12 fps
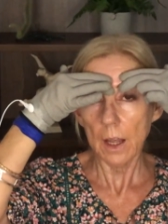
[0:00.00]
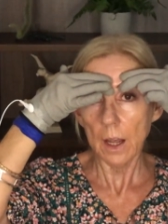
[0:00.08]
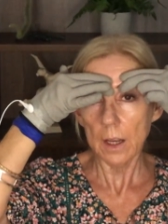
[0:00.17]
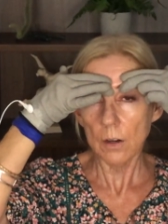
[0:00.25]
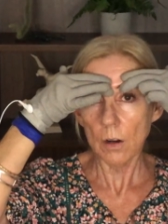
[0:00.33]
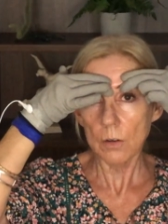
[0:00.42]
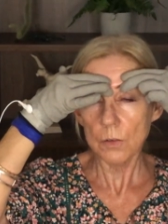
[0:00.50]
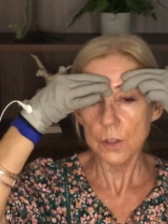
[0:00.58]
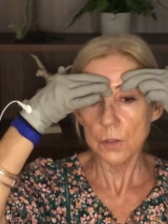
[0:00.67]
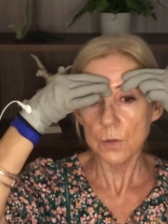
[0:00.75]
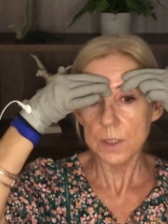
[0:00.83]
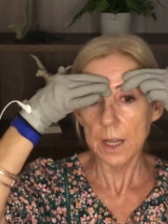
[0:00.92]
and I'll
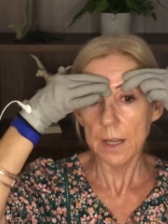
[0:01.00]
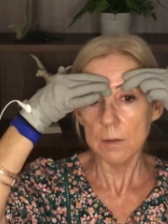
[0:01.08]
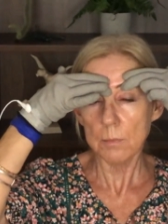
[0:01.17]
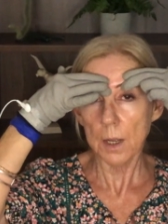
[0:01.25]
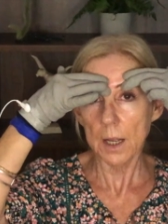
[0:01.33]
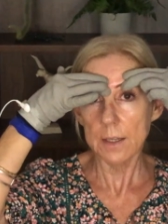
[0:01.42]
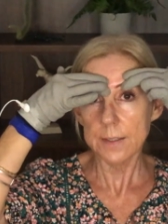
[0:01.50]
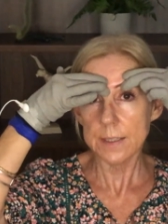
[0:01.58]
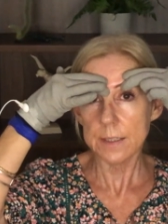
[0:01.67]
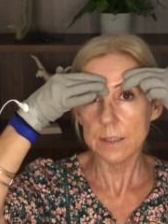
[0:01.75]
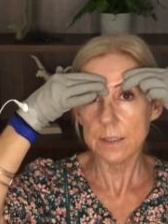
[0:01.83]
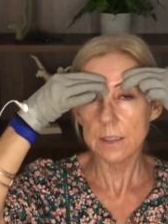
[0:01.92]
do 10
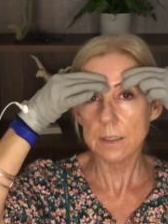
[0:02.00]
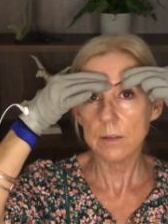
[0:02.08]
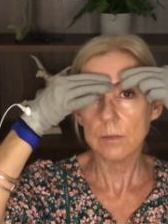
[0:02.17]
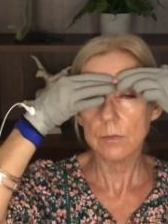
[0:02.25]
passes.